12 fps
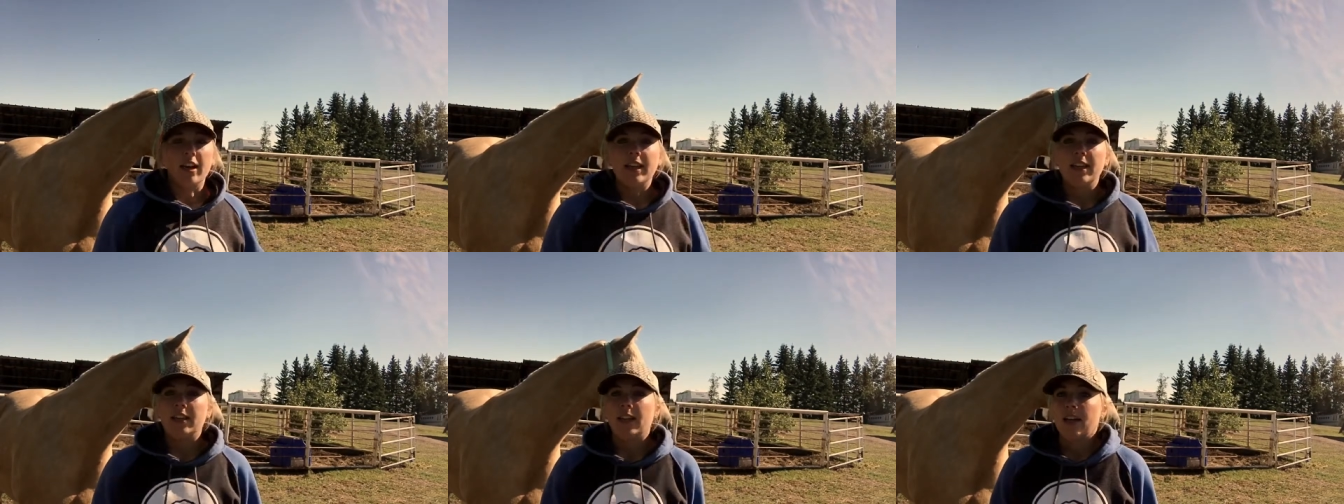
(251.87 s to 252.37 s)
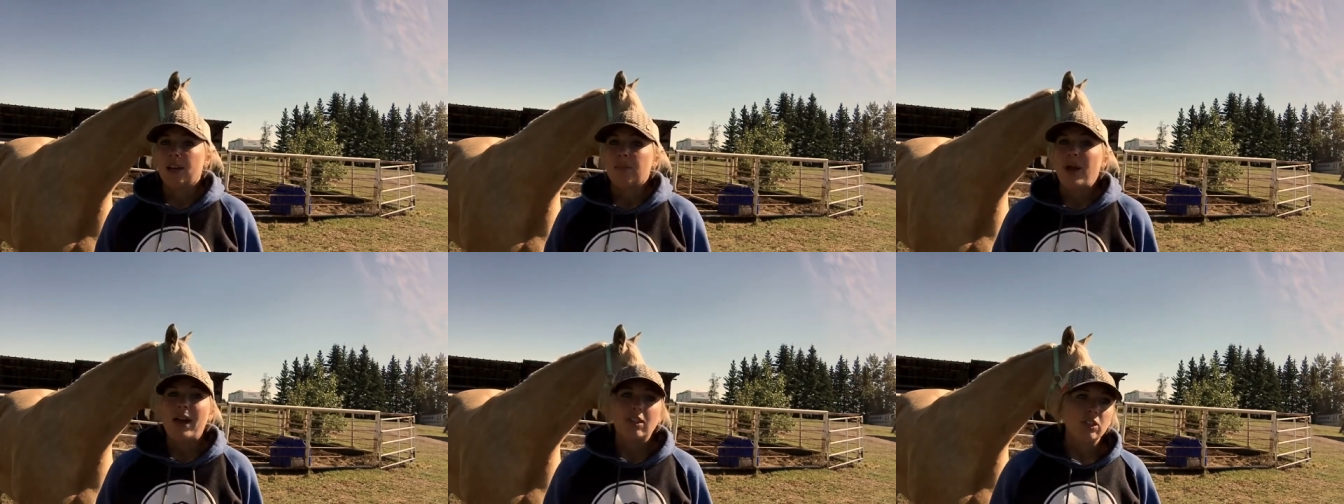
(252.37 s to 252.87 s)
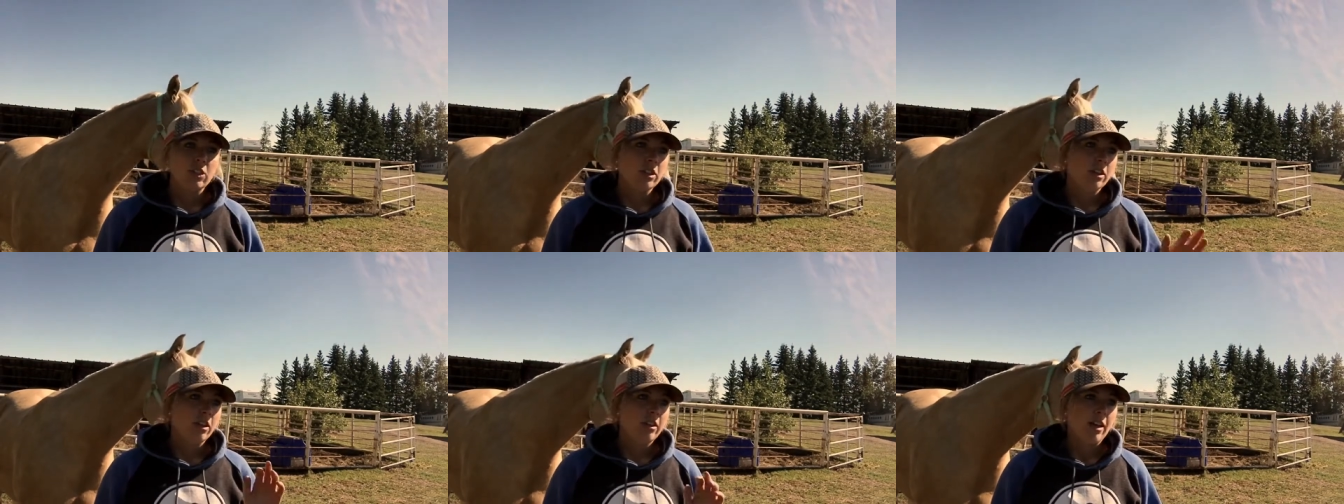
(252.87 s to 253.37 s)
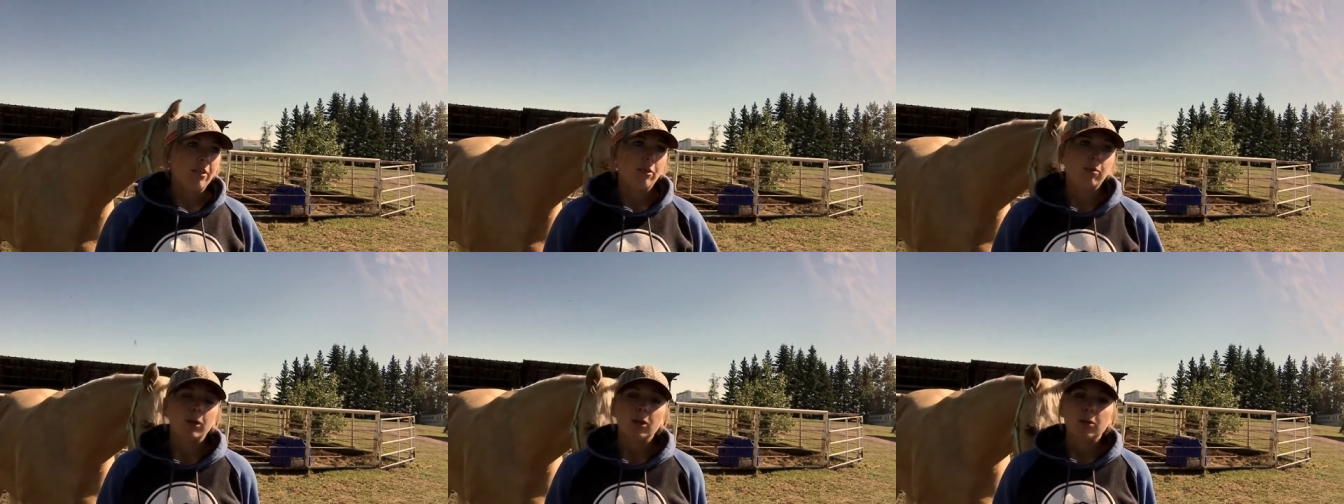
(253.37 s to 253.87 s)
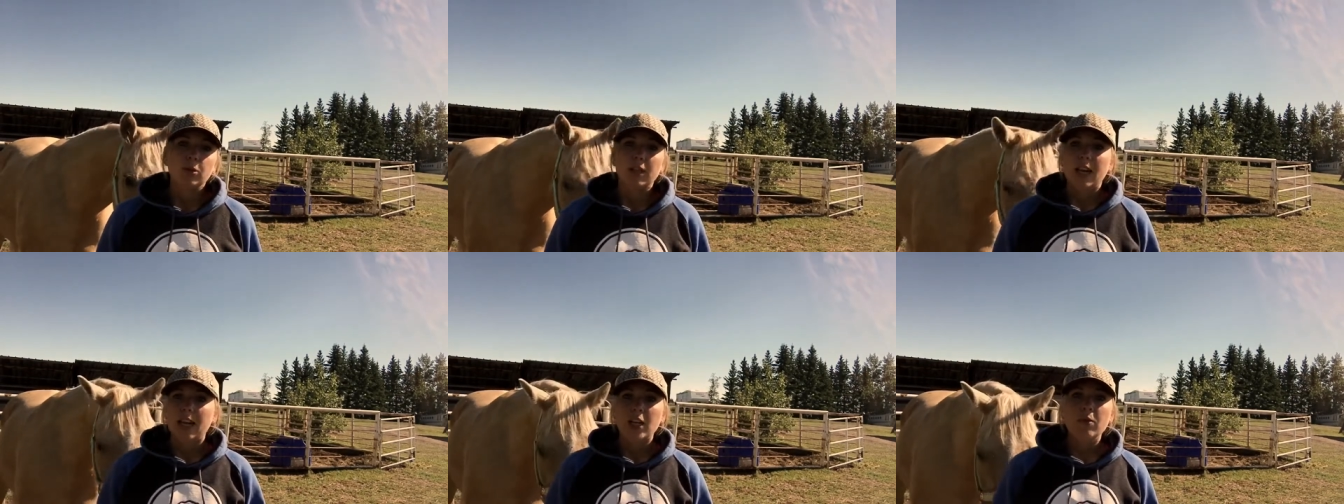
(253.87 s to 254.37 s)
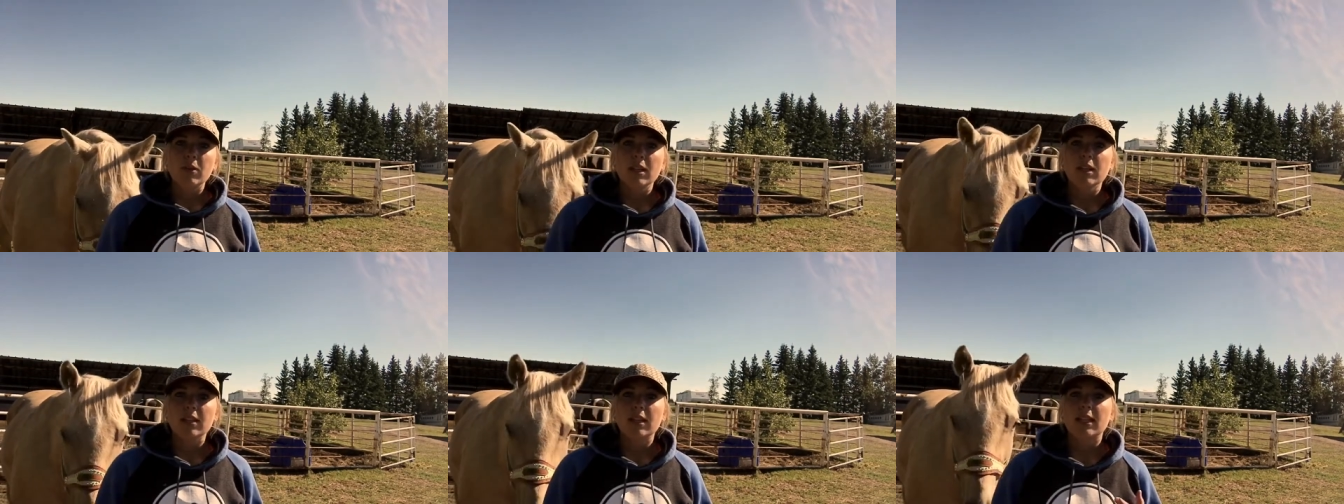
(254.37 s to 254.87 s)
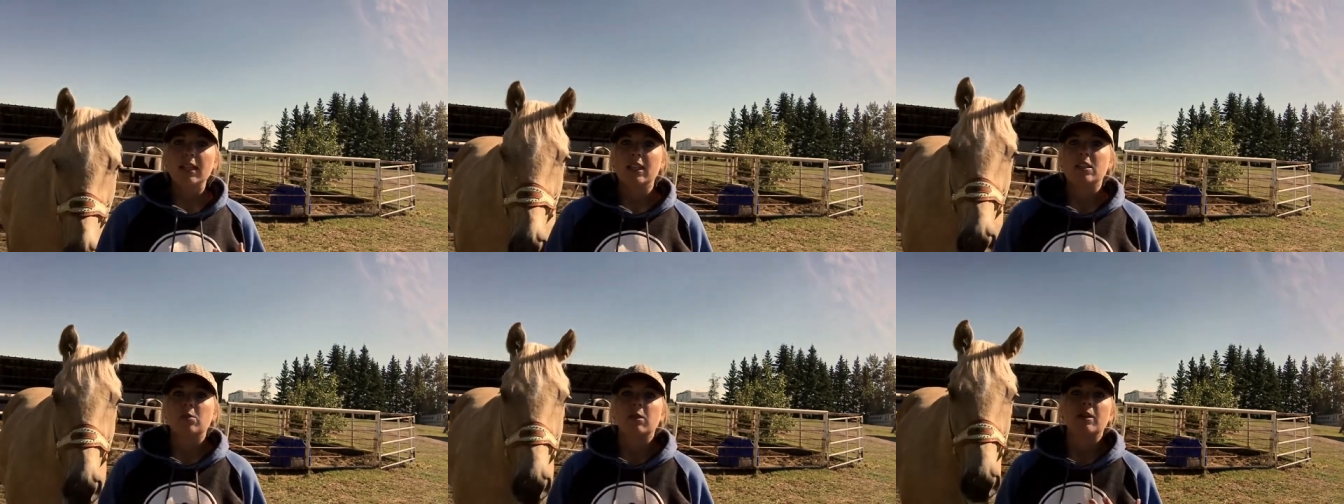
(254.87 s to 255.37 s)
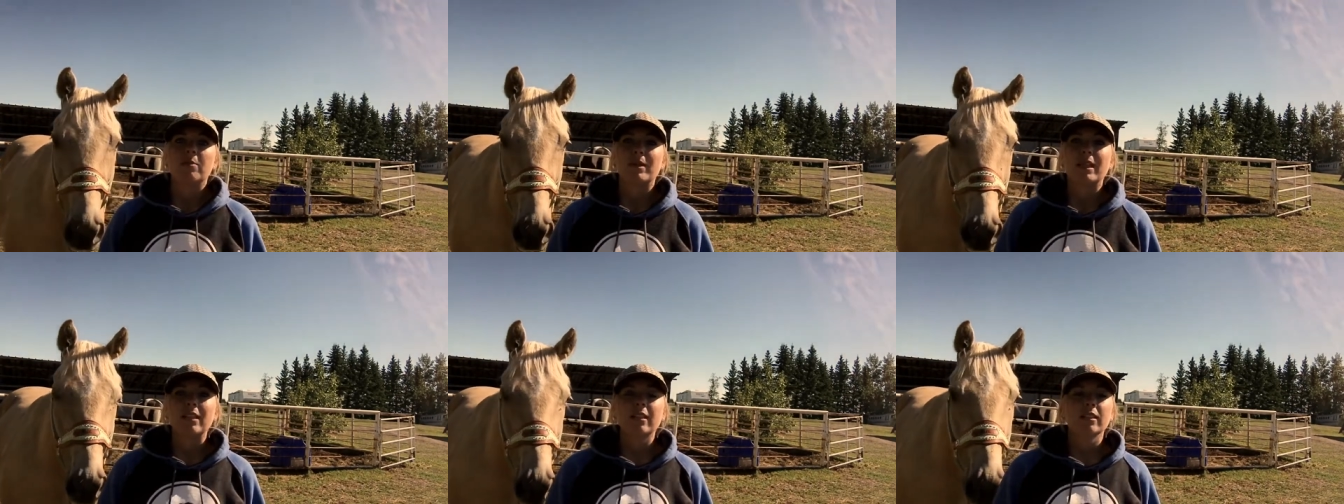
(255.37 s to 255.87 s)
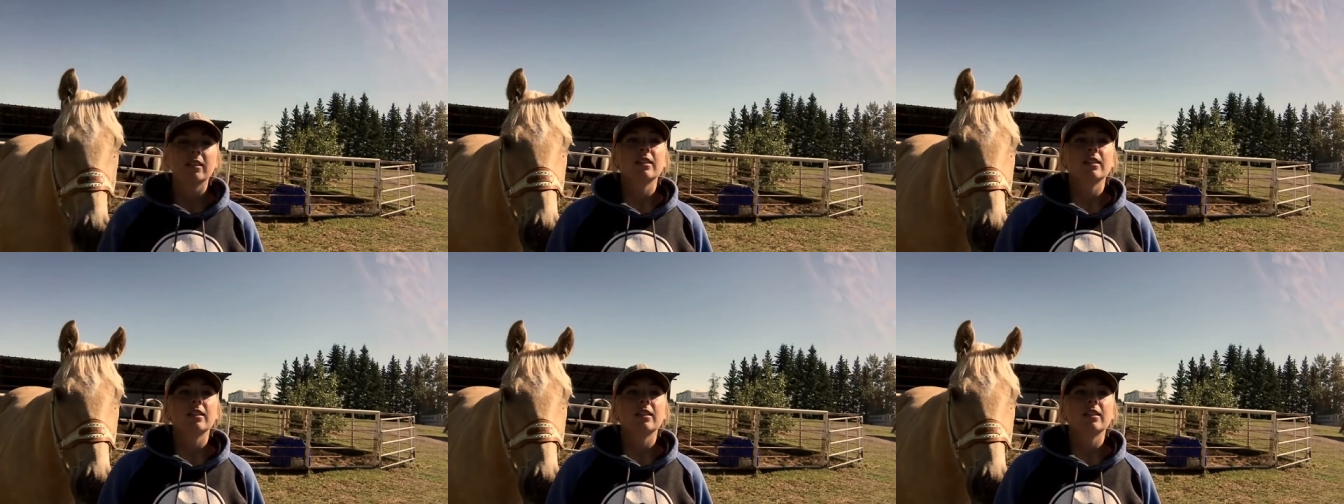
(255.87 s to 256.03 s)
in pasture, down the road, anywhere that he doesn't want to be,